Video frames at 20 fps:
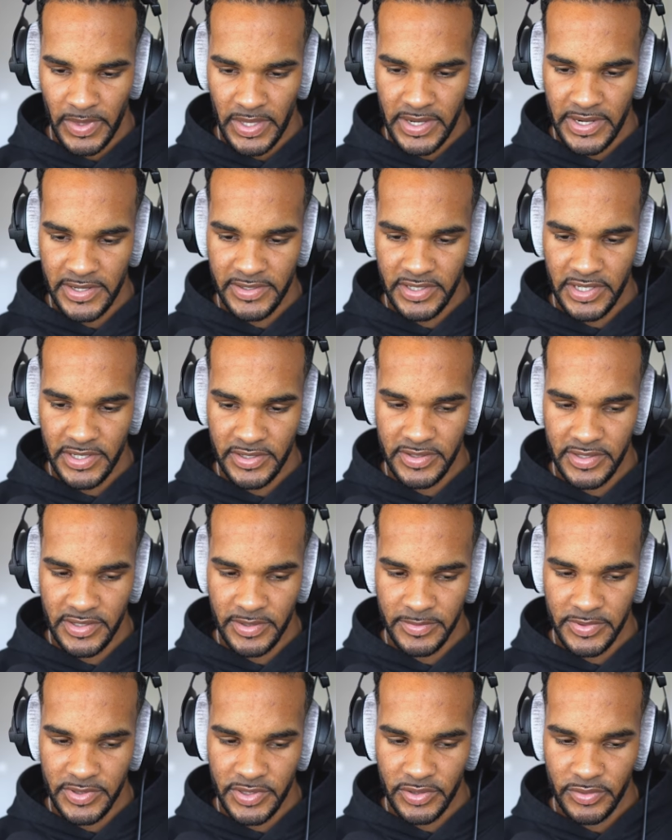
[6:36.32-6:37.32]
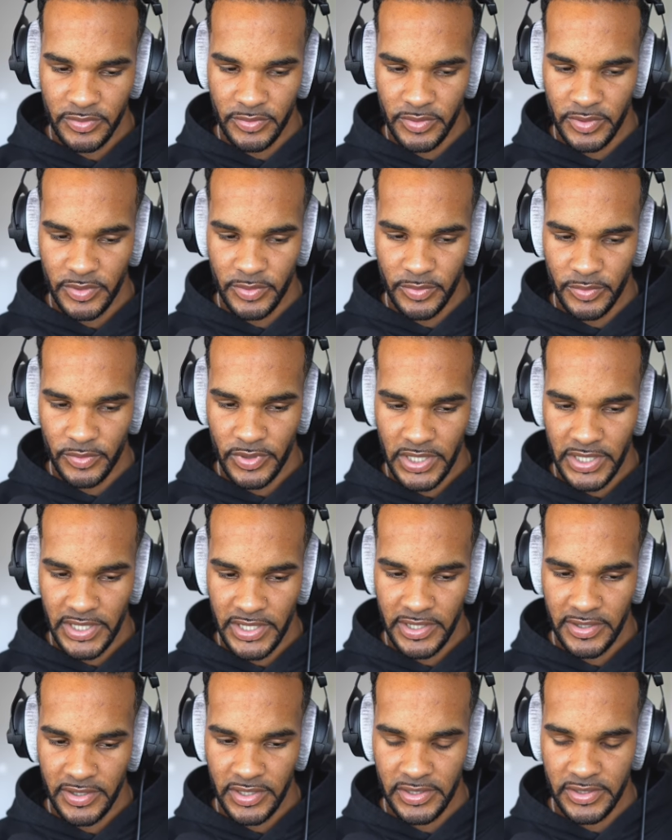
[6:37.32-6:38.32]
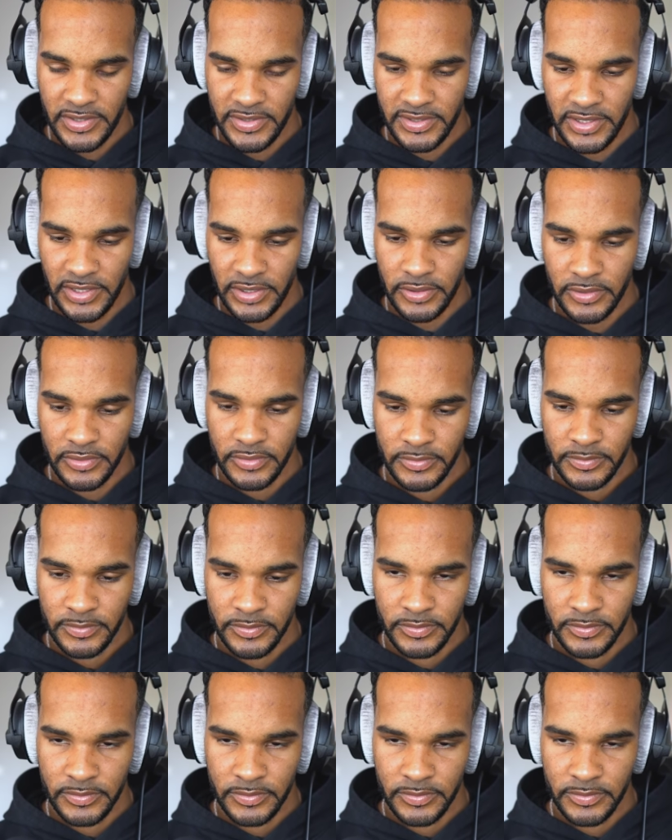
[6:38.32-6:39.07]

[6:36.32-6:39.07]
And as you can see, I'm still right here in the scale.